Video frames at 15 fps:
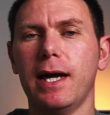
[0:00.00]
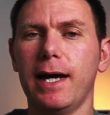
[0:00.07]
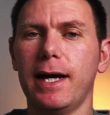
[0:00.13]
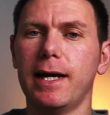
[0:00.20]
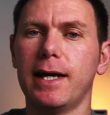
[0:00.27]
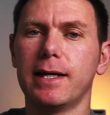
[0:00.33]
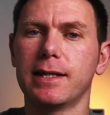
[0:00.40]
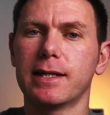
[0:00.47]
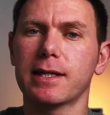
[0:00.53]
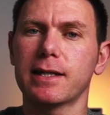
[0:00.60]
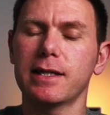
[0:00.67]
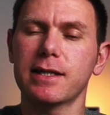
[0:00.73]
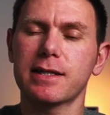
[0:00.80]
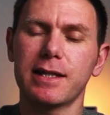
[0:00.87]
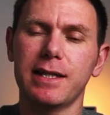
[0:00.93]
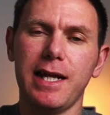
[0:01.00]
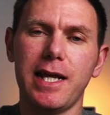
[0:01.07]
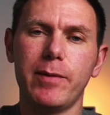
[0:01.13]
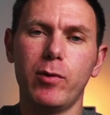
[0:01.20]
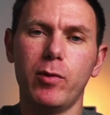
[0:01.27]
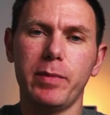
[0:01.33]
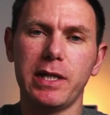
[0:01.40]
And this
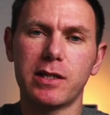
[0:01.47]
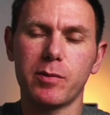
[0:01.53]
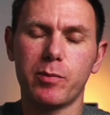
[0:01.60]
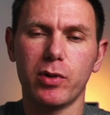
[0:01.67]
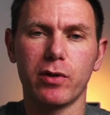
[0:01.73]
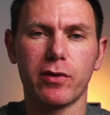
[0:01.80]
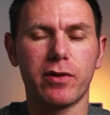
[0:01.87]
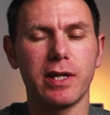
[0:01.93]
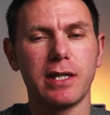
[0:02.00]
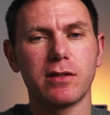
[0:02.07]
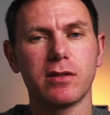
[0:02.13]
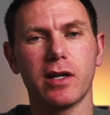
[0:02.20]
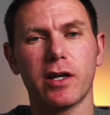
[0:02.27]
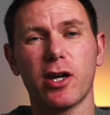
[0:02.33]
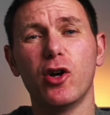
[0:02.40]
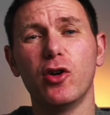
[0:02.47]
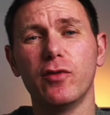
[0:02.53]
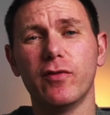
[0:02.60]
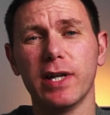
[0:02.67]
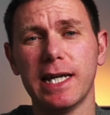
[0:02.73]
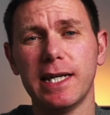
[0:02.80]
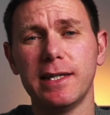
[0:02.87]
enabled me to put things like
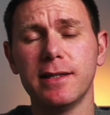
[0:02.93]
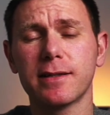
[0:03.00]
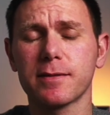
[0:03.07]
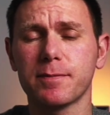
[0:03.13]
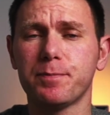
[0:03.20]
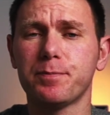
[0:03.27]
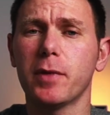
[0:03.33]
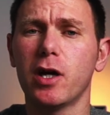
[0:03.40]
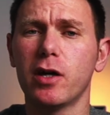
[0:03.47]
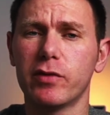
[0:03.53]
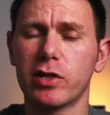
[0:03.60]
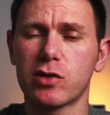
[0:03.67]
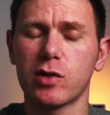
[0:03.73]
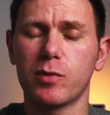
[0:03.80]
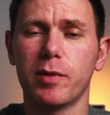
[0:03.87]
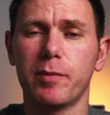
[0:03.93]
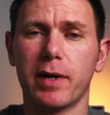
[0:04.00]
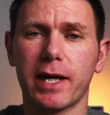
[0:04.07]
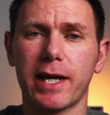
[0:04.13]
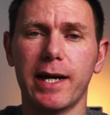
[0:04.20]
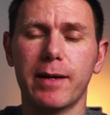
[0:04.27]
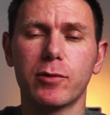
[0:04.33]
overlays over the top of
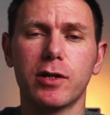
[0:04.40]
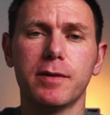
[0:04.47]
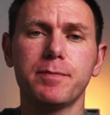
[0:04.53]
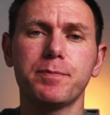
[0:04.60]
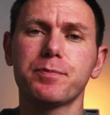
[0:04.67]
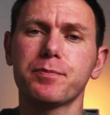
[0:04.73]
my camera.